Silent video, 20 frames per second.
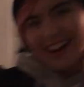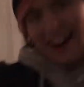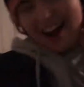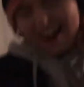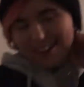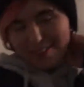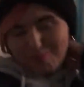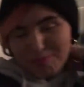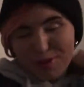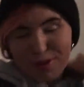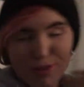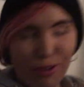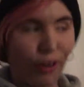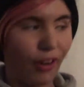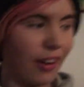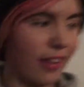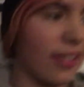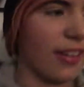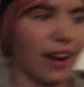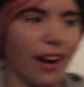I'm
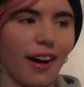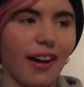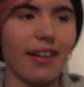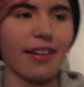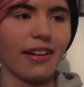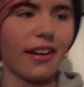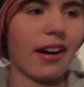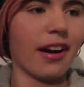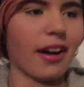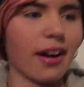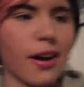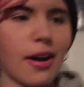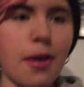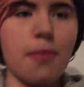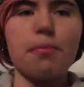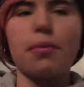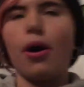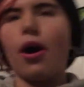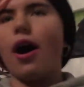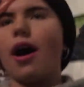so excited.
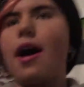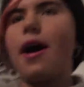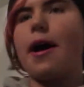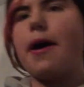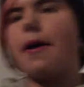But